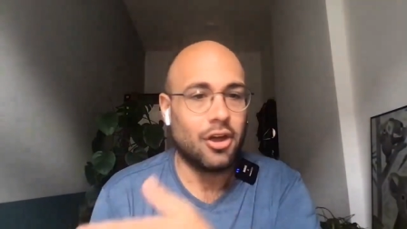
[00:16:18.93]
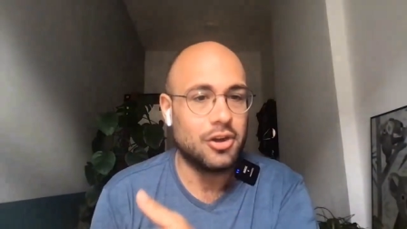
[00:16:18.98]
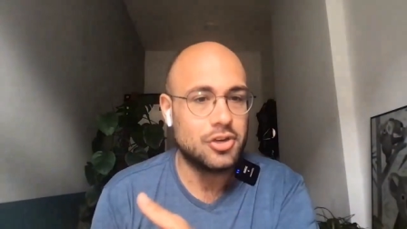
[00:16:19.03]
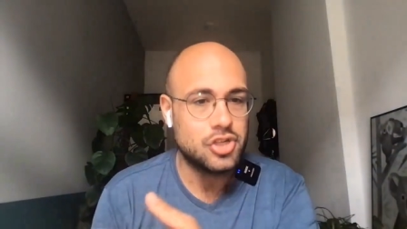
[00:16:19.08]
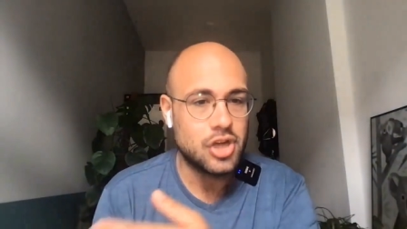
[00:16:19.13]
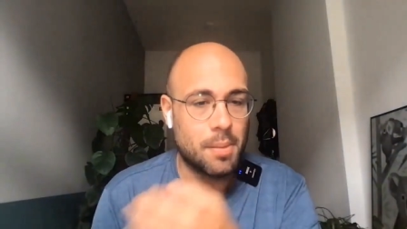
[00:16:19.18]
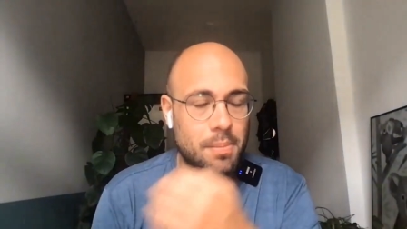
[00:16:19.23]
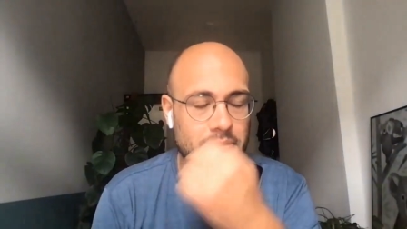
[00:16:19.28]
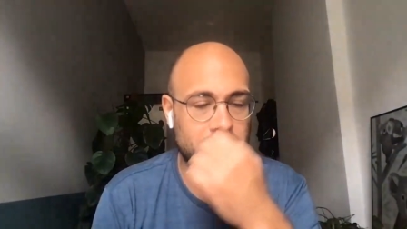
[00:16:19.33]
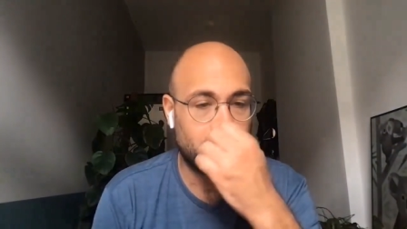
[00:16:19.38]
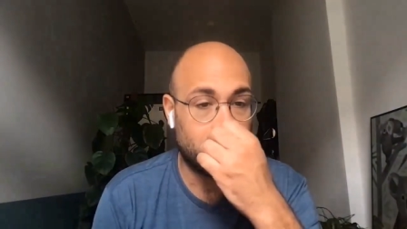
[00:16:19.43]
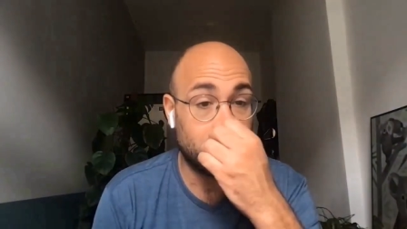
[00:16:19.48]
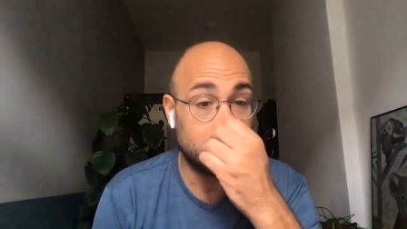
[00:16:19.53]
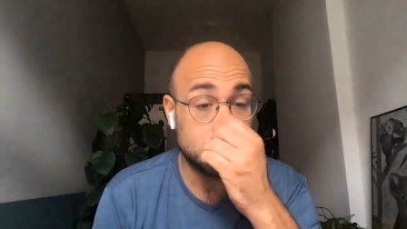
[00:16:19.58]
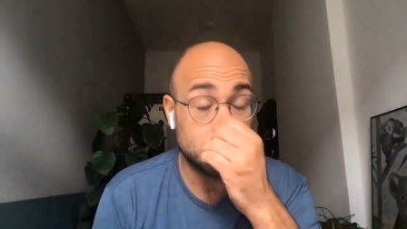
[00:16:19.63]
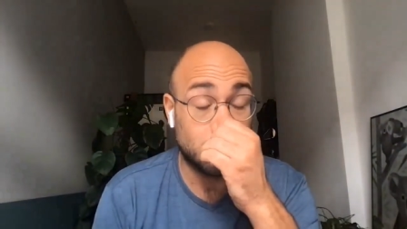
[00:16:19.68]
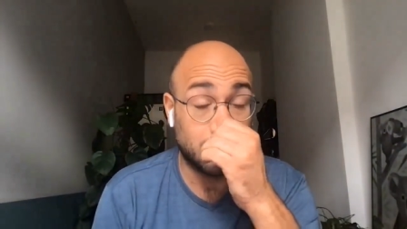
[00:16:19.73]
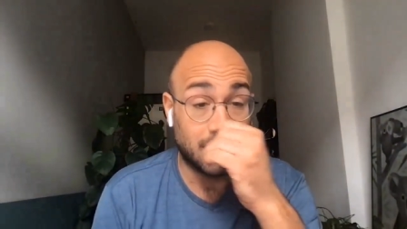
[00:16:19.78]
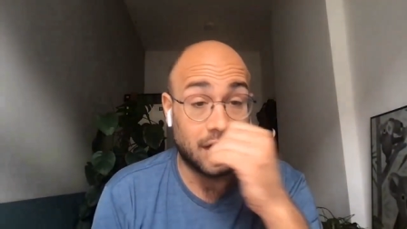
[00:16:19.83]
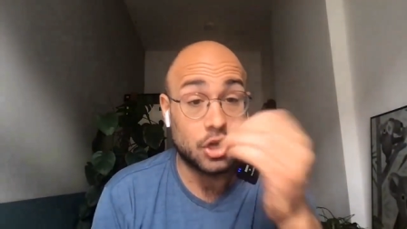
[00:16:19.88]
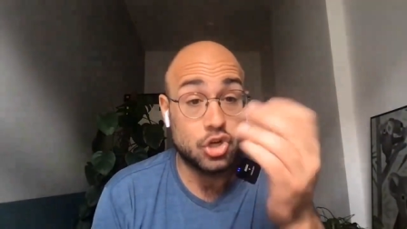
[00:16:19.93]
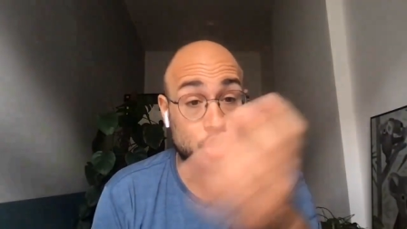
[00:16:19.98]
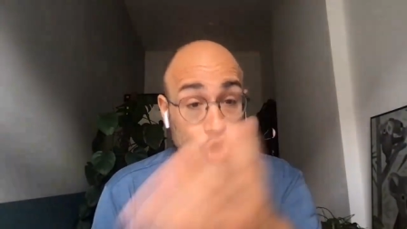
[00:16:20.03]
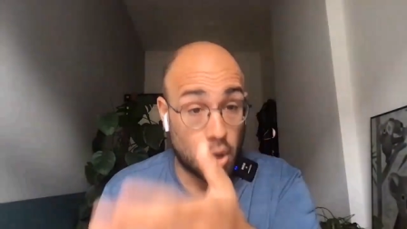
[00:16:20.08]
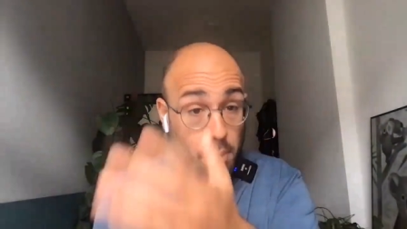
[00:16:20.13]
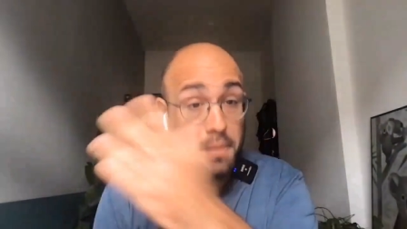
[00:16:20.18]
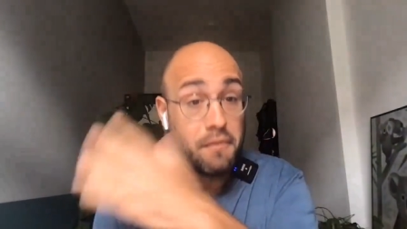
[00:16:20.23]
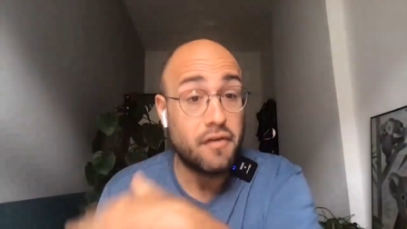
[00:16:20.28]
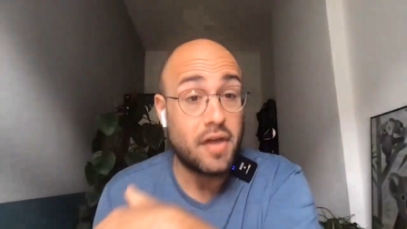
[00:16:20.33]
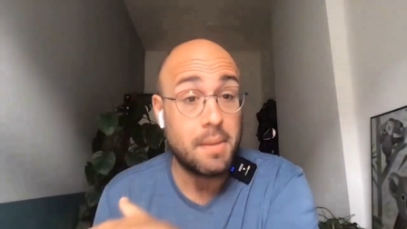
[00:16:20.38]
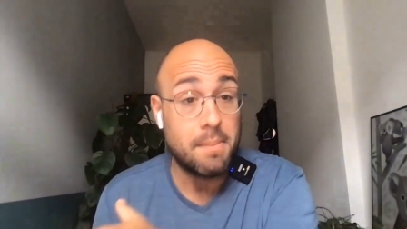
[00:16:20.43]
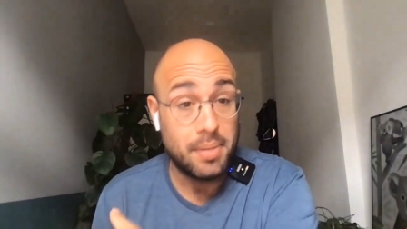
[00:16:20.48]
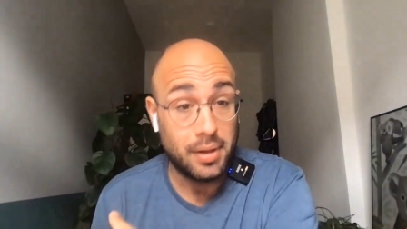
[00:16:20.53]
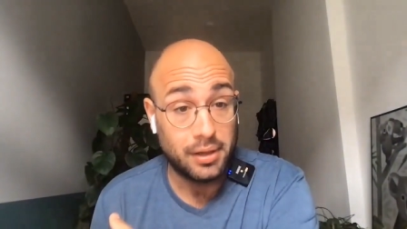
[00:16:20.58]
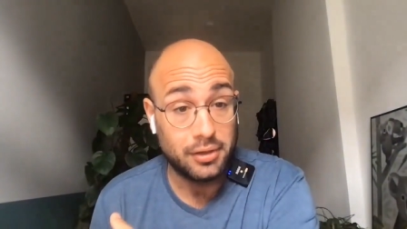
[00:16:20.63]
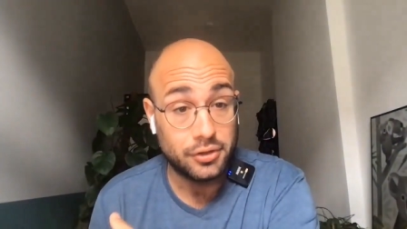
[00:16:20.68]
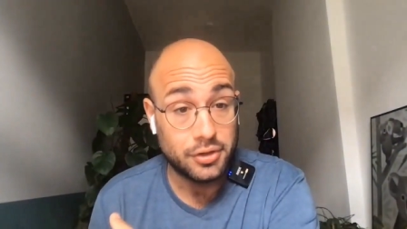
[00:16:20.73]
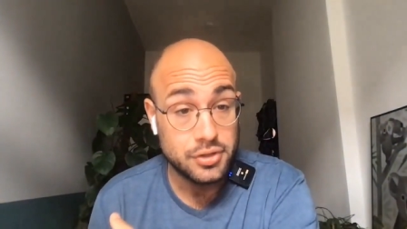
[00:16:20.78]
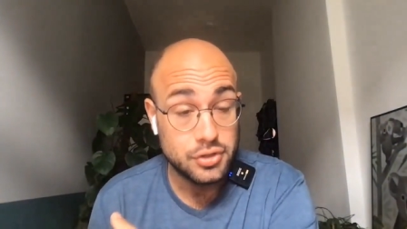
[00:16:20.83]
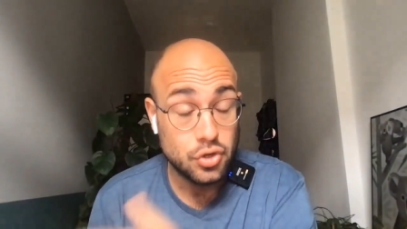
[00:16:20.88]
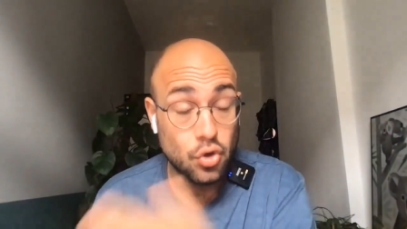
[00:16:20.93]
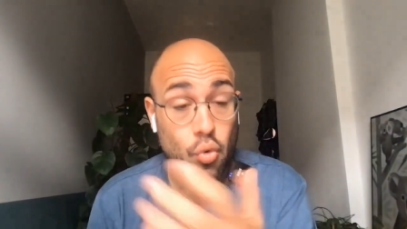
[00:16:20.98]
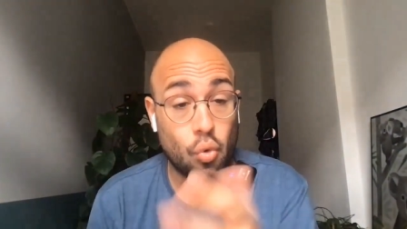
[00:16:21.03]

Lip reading: on Shopify. So there are Shopify builders